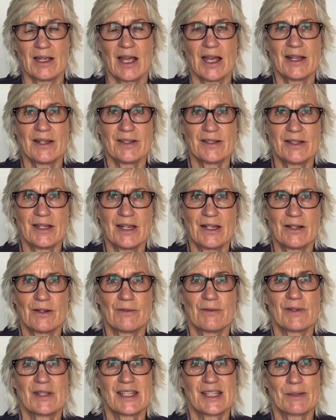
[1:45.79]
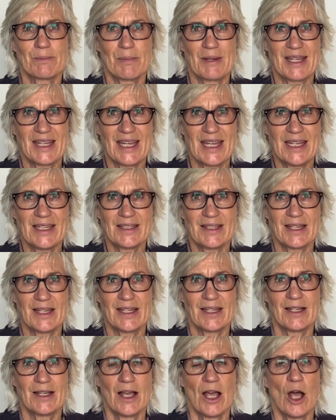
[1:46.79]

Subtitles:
instead of spaghetti,